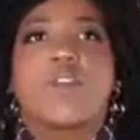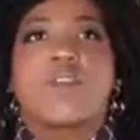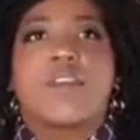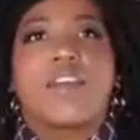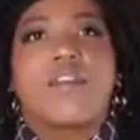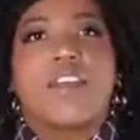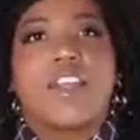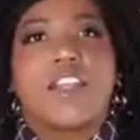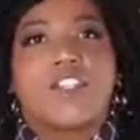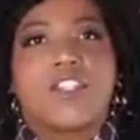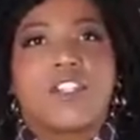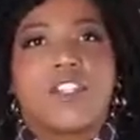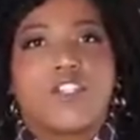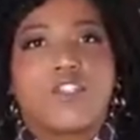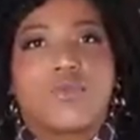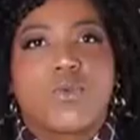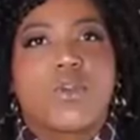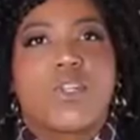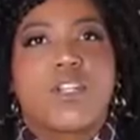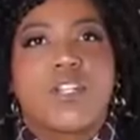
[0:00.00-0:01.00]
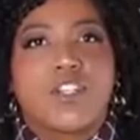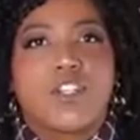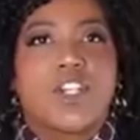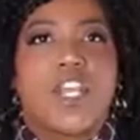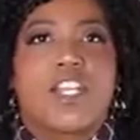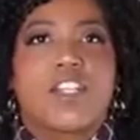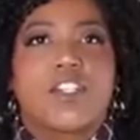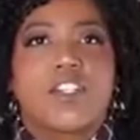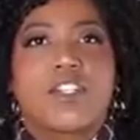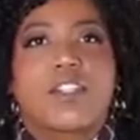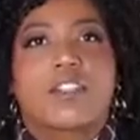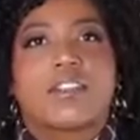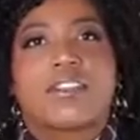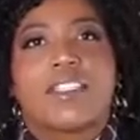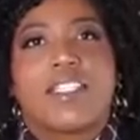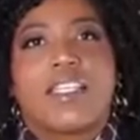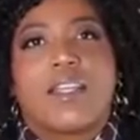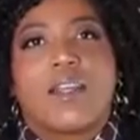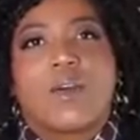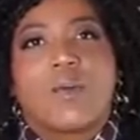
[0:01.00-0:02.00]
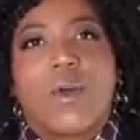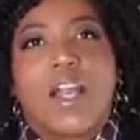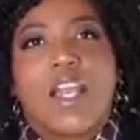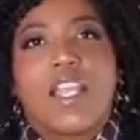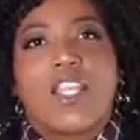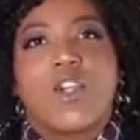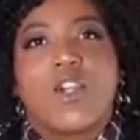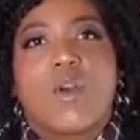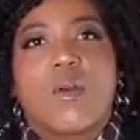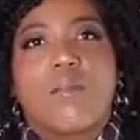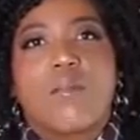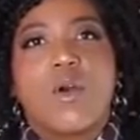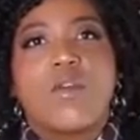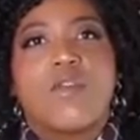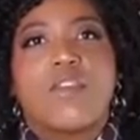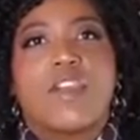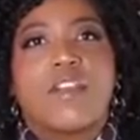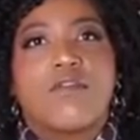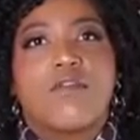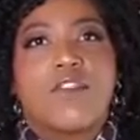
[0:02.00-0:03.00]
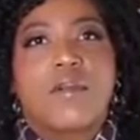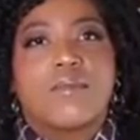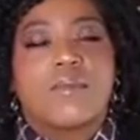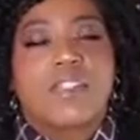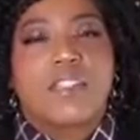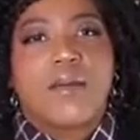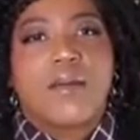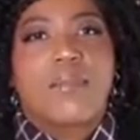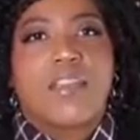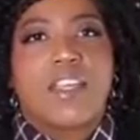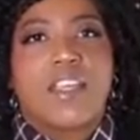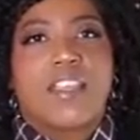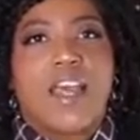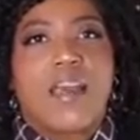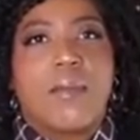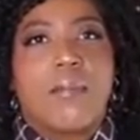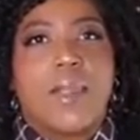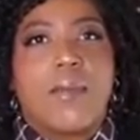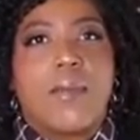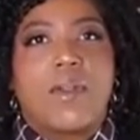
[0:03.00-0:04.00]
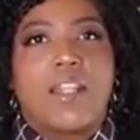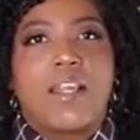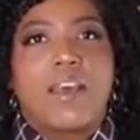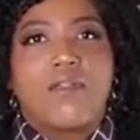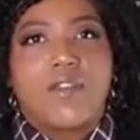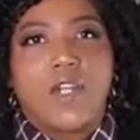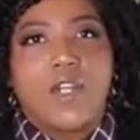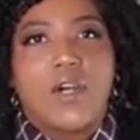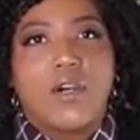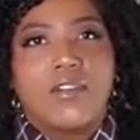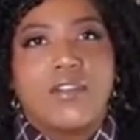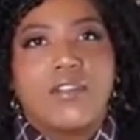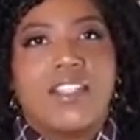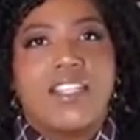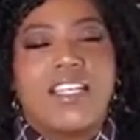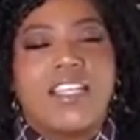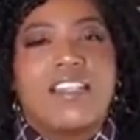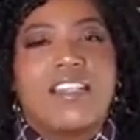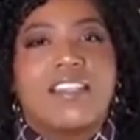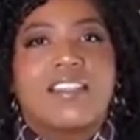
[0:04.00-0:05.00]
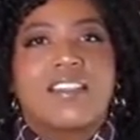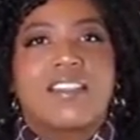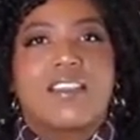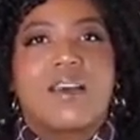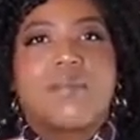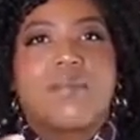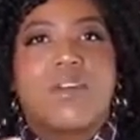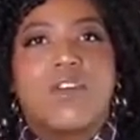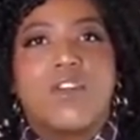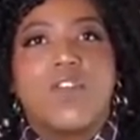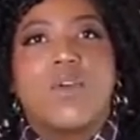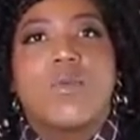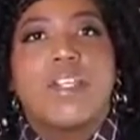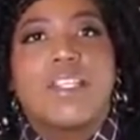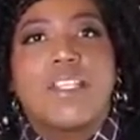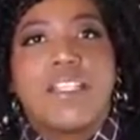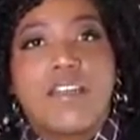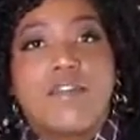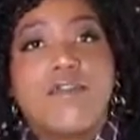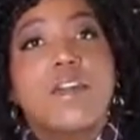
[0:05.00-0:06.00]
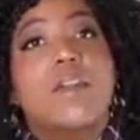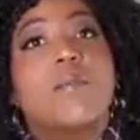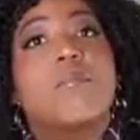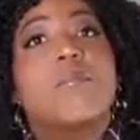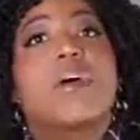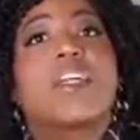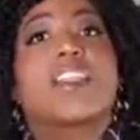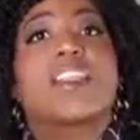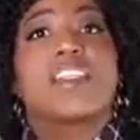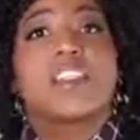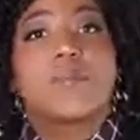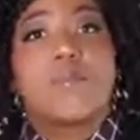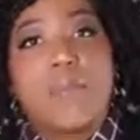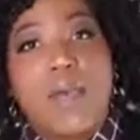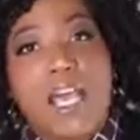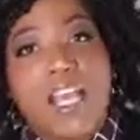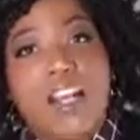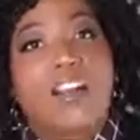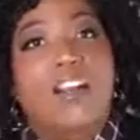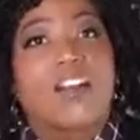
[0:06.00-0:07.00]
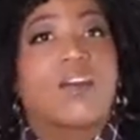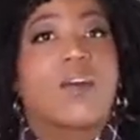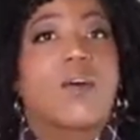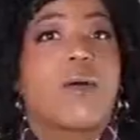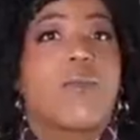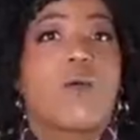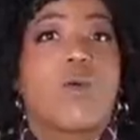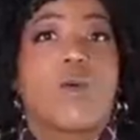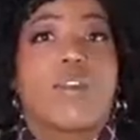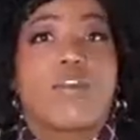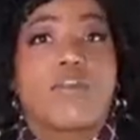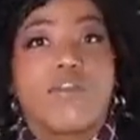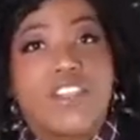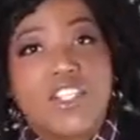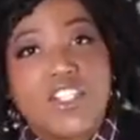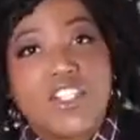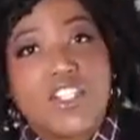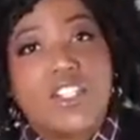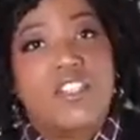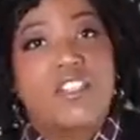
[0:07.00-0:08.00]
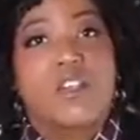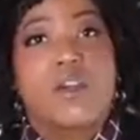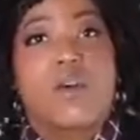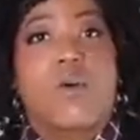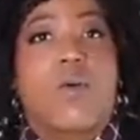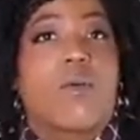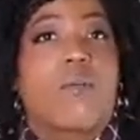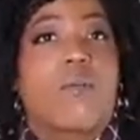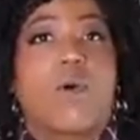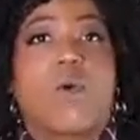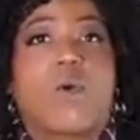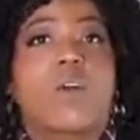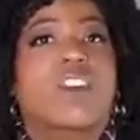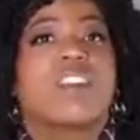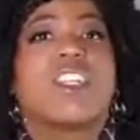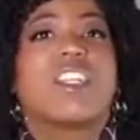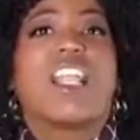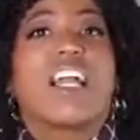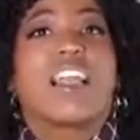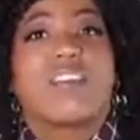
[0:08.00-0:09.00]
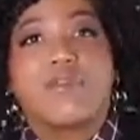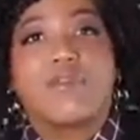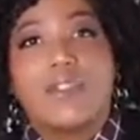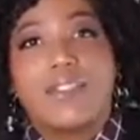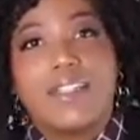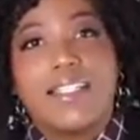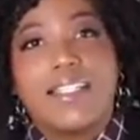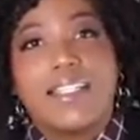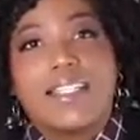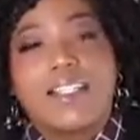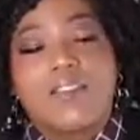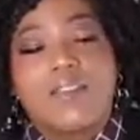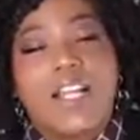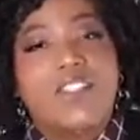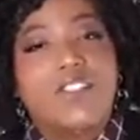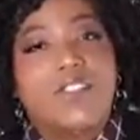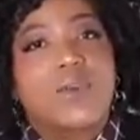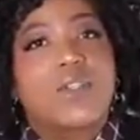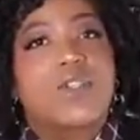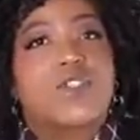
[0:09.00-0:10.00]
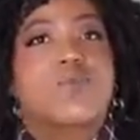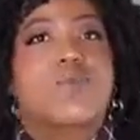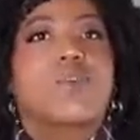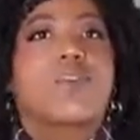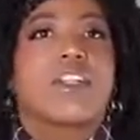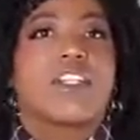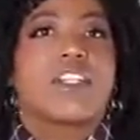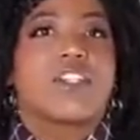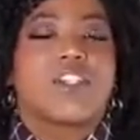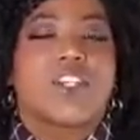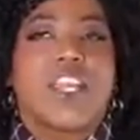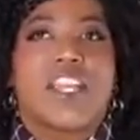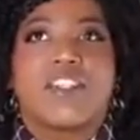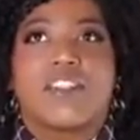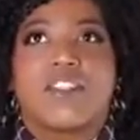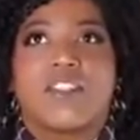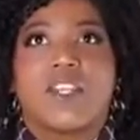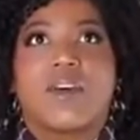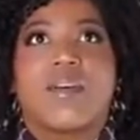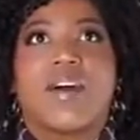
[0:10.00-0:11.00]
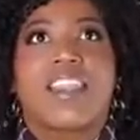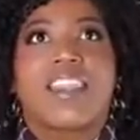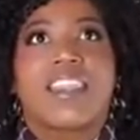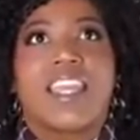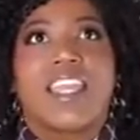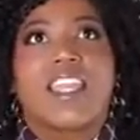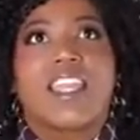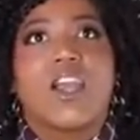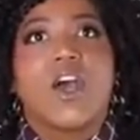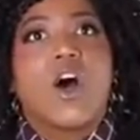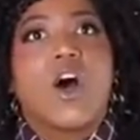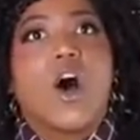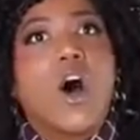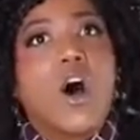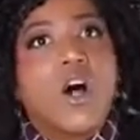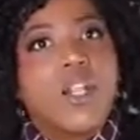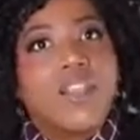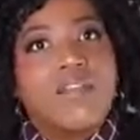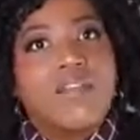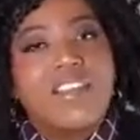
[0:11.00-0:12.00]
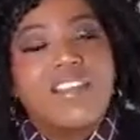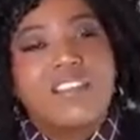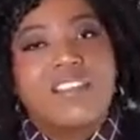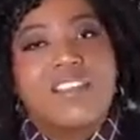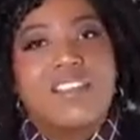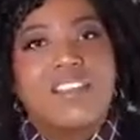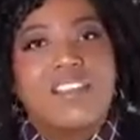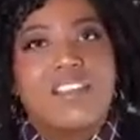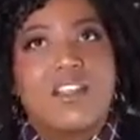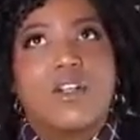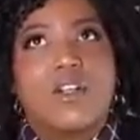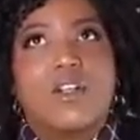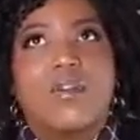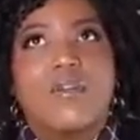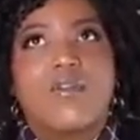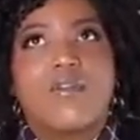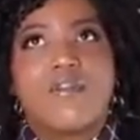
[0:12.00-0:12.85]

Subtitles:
of innovation is rooted in change, right? You're moving from something that people have known to something new and different, but that's better or more efficient or more delightful, right? So it's rooted in change. And so I think all of this is still